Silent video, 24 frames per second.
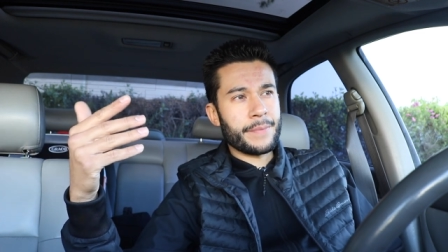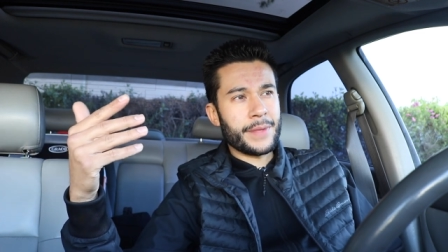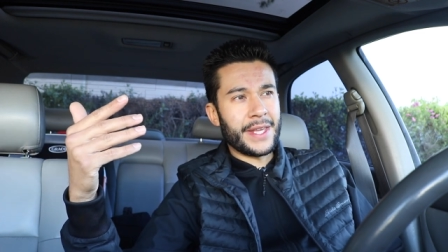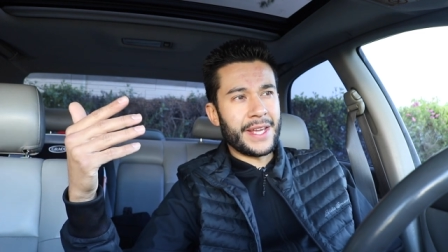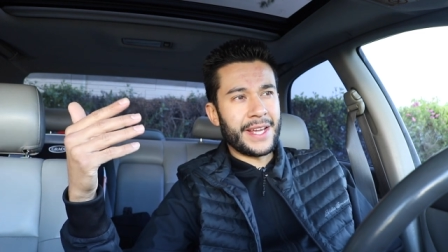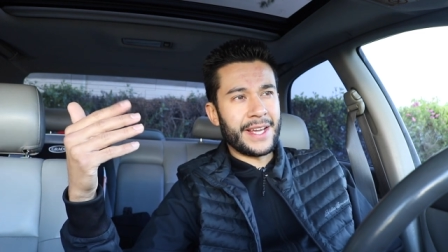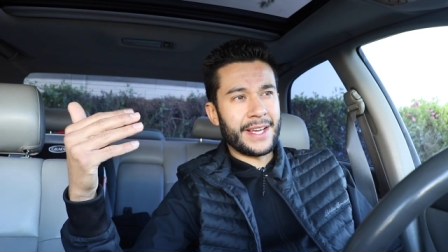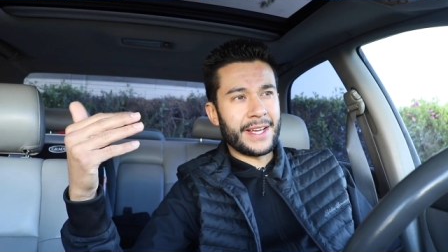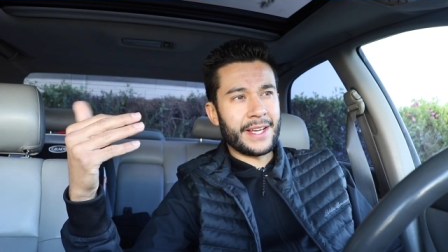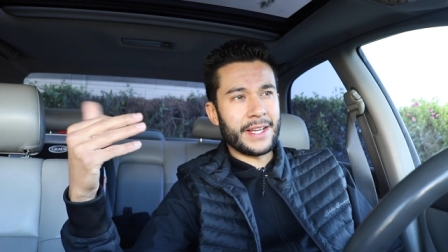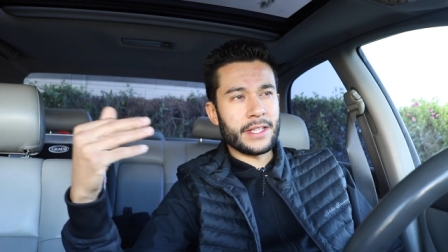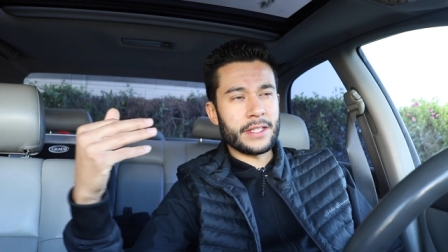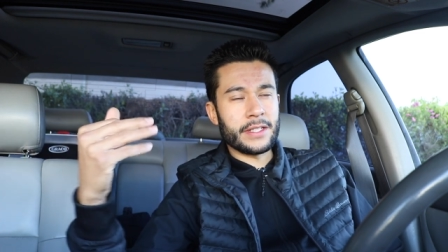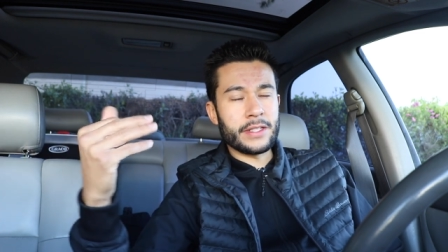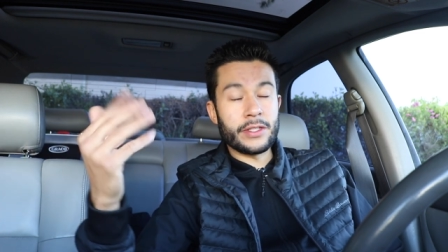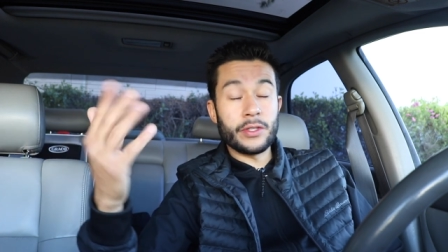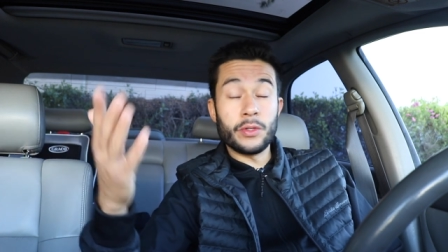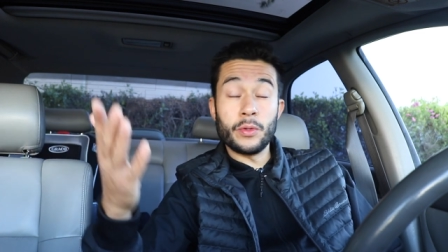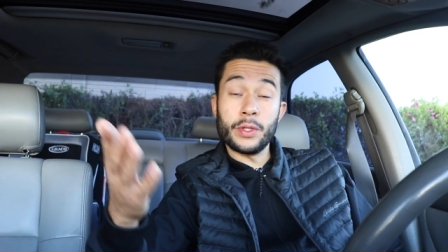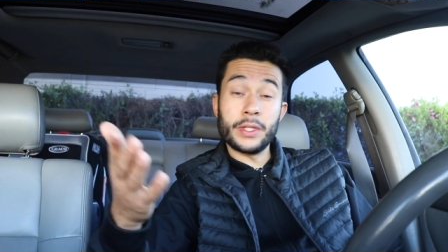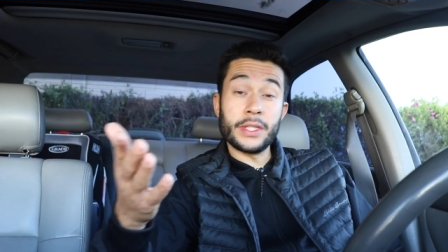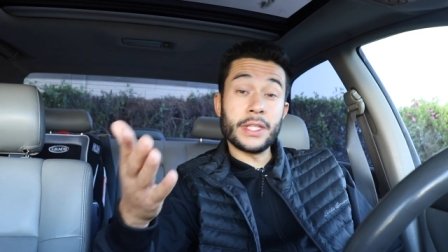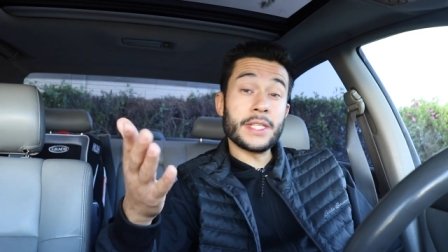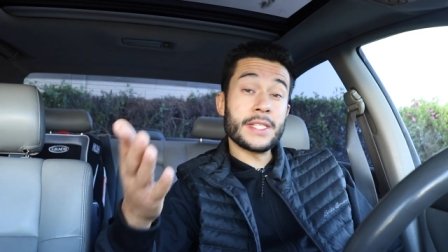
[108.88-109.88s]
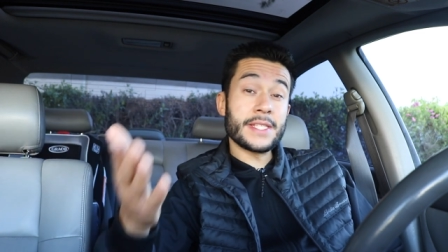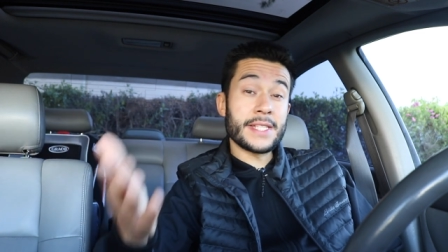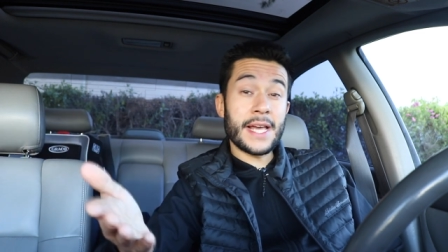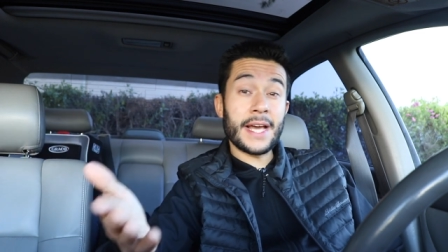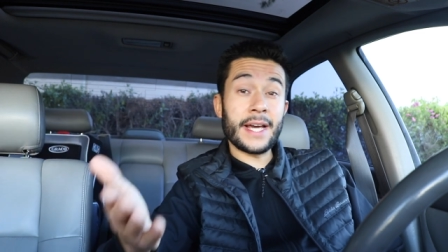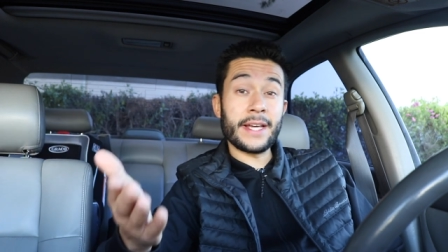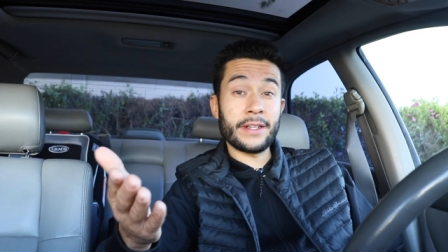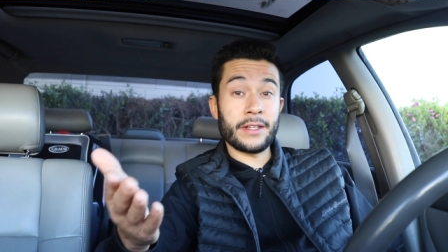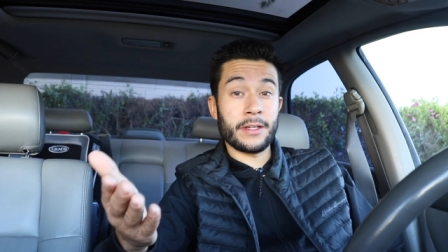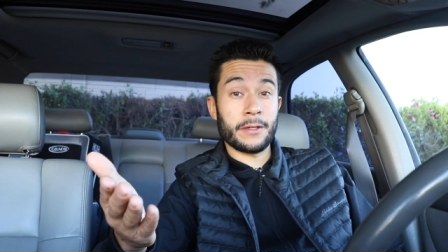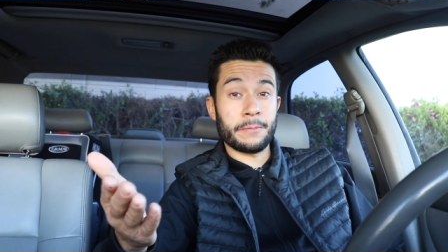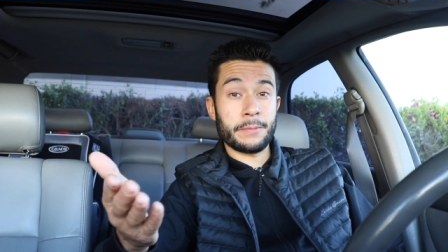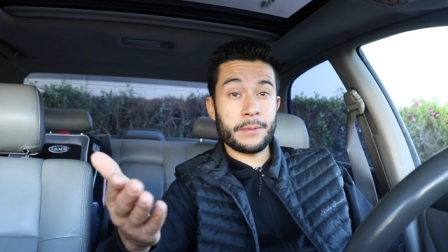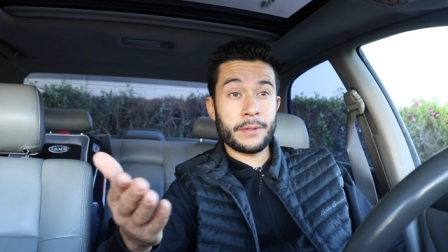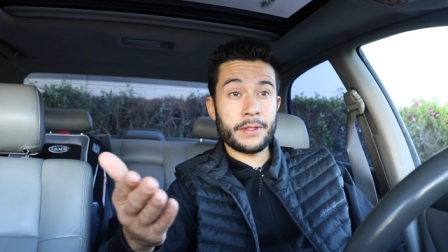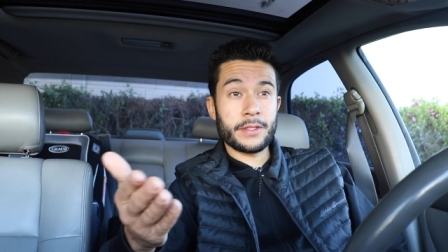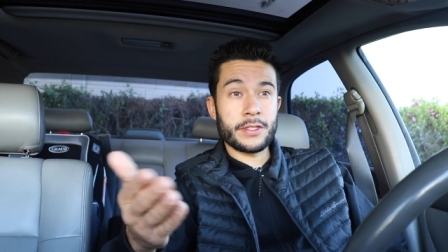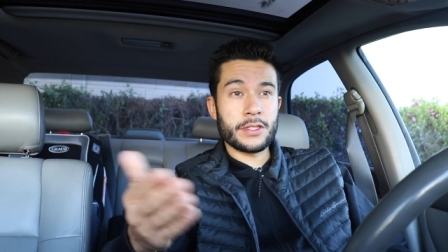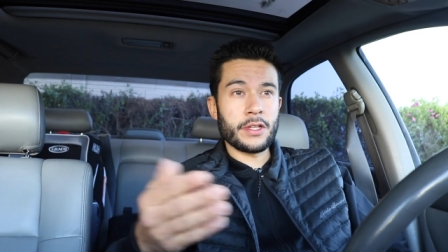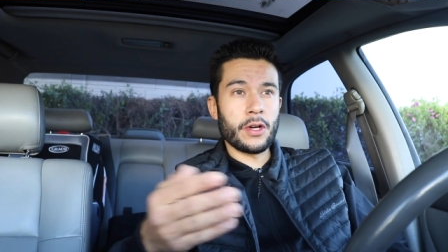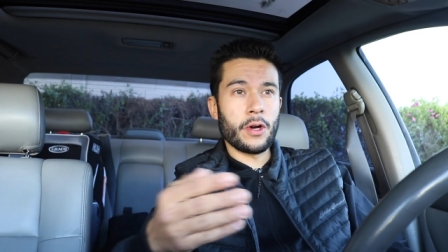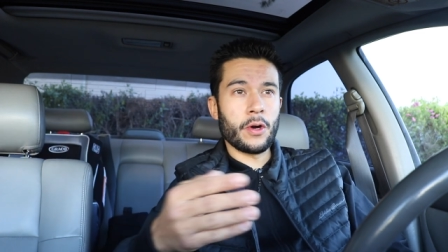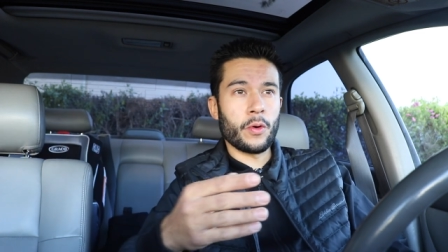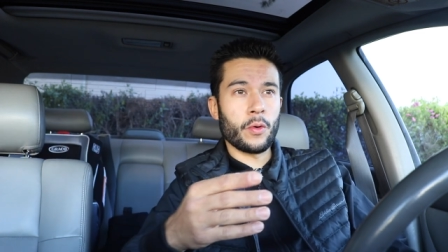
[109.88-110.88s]
and doing the stand up.
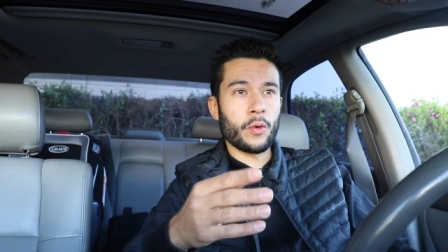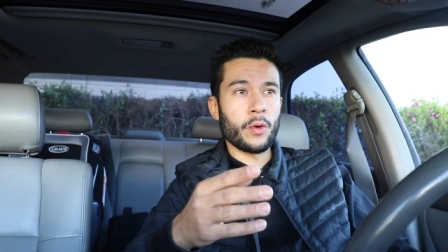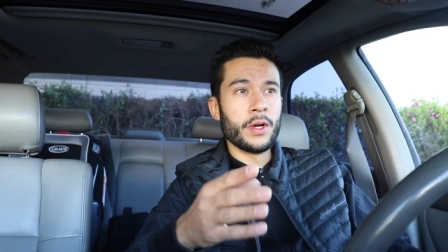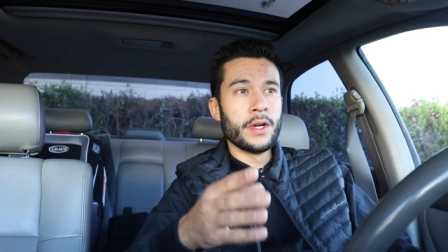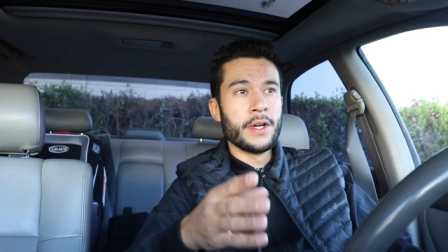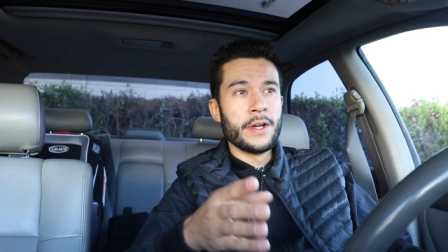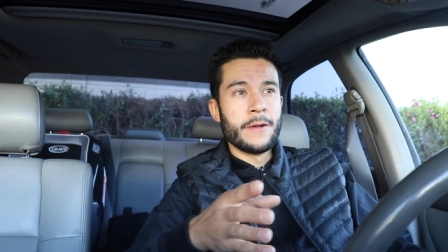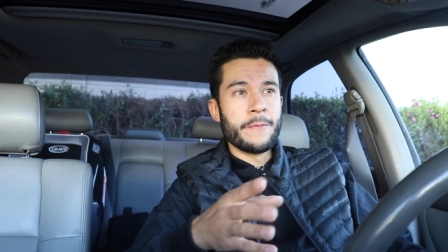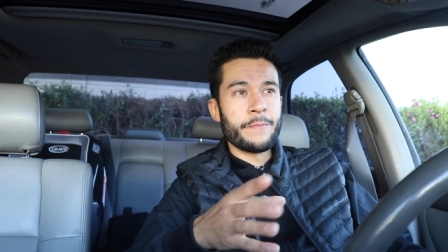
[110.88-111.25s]
So